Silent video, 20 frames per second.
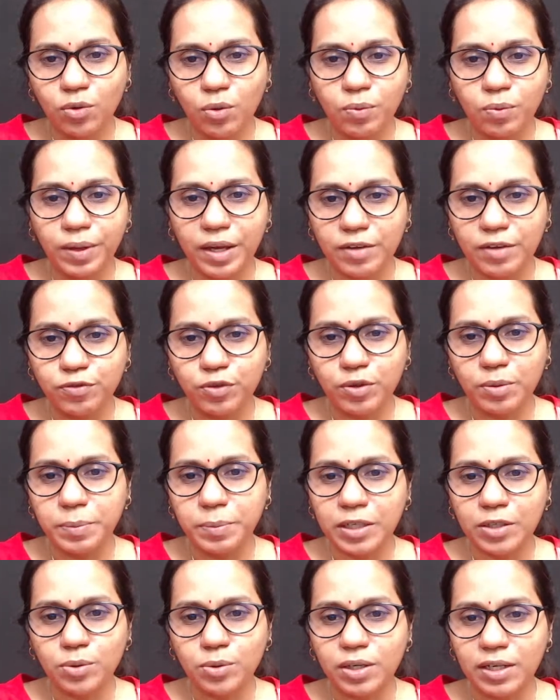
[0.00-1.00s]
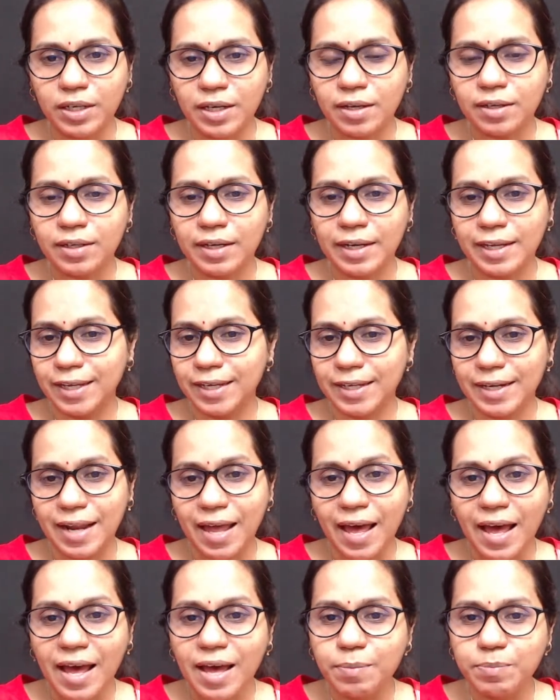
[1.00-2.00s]
way for me to conduct like
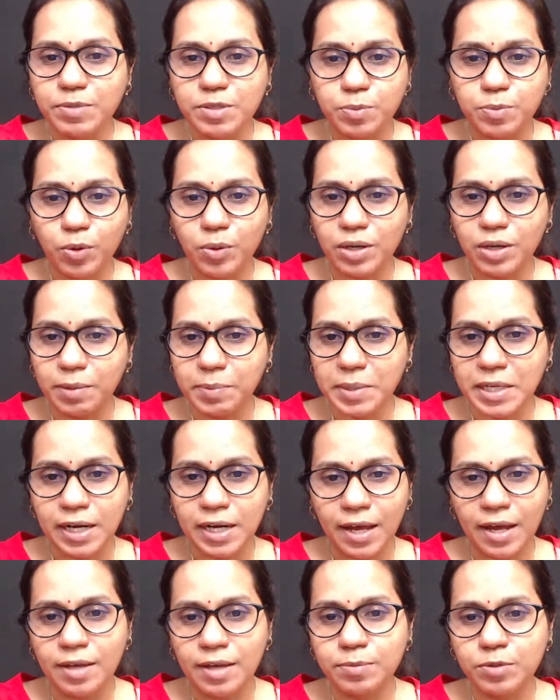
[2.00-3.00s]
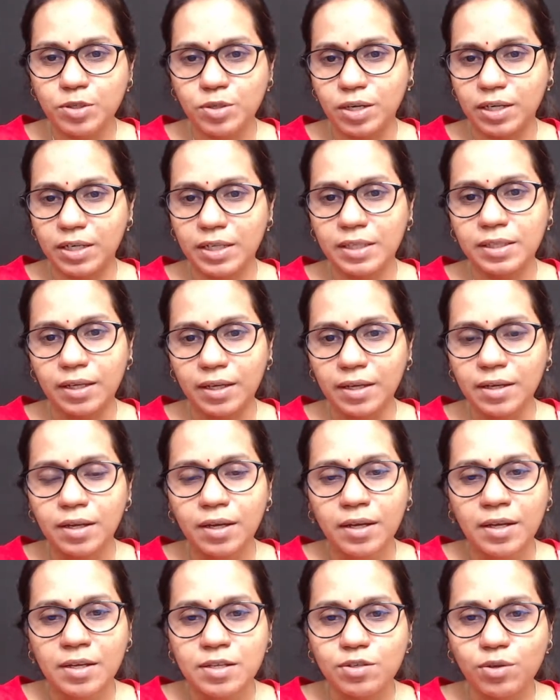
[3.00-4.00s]
labs, programming labs or anything.
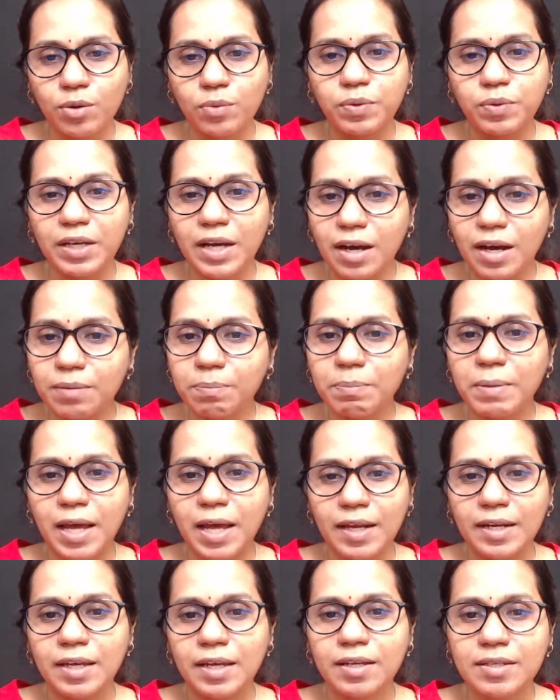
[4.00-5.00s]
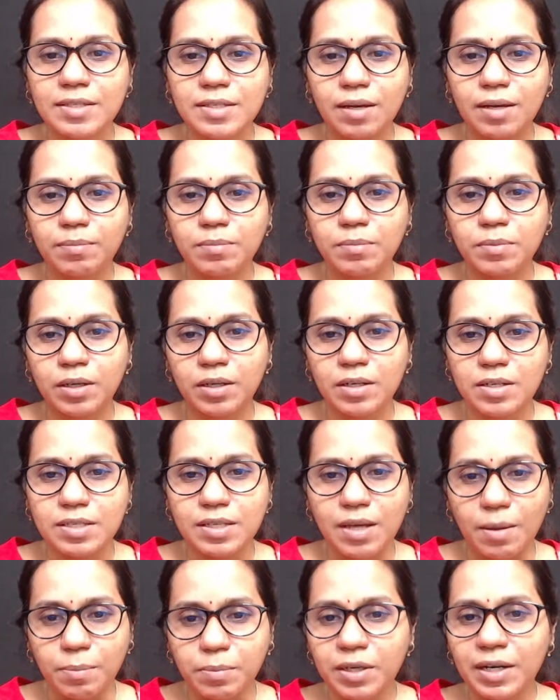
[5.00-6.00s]
So we are planning some
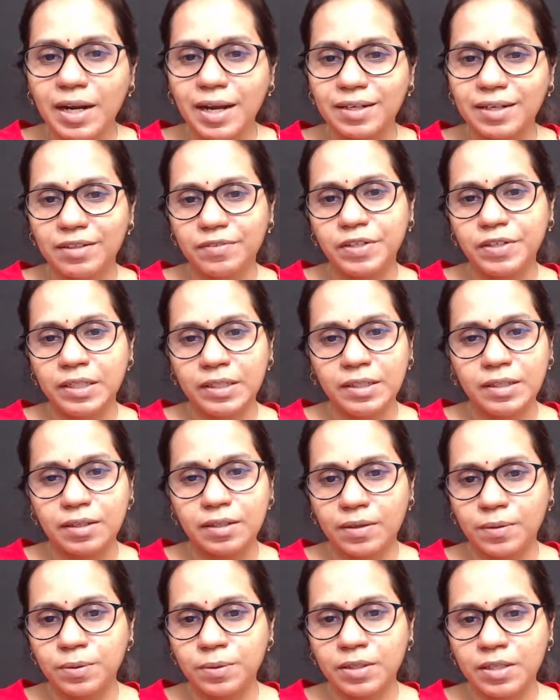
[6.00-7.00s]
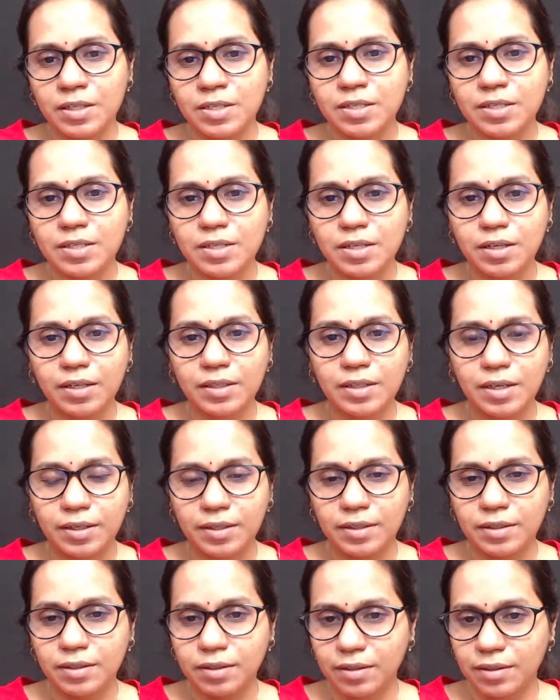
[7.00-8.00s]
summer activity around this
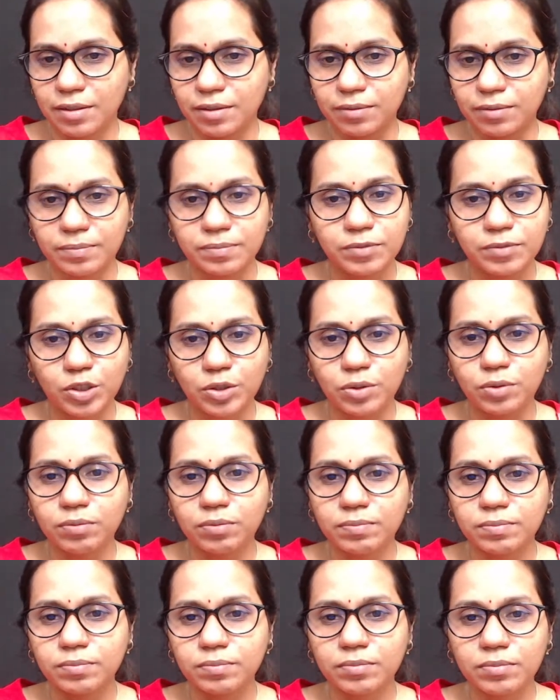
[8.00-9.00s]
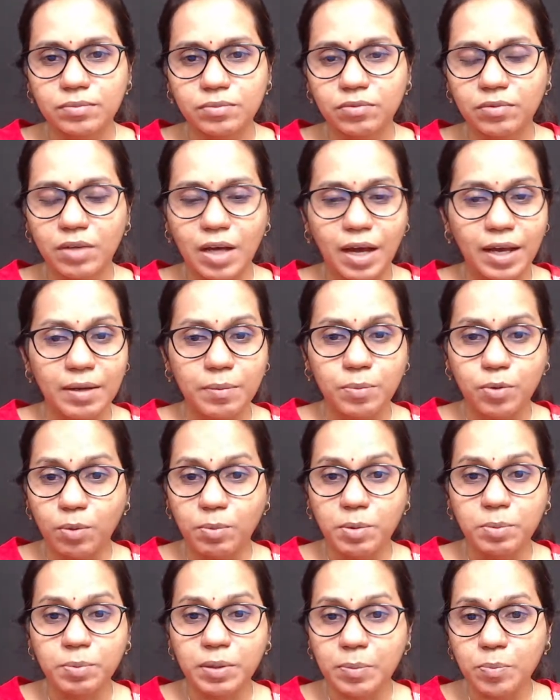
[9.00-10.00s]
that, I'll
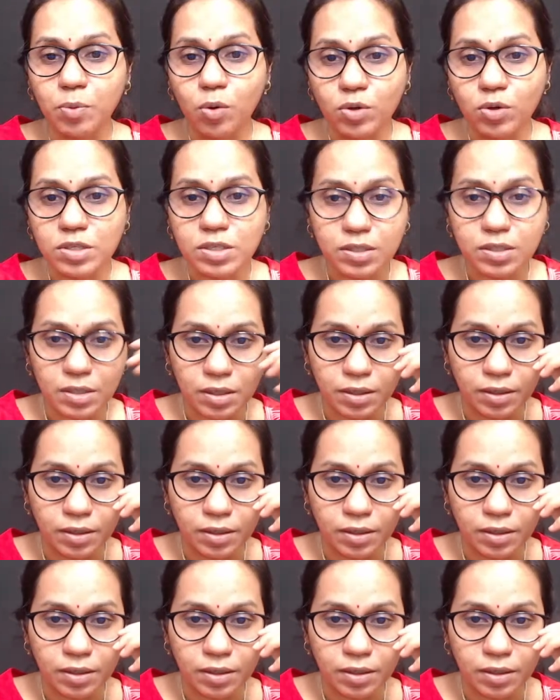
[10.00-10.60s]
probably post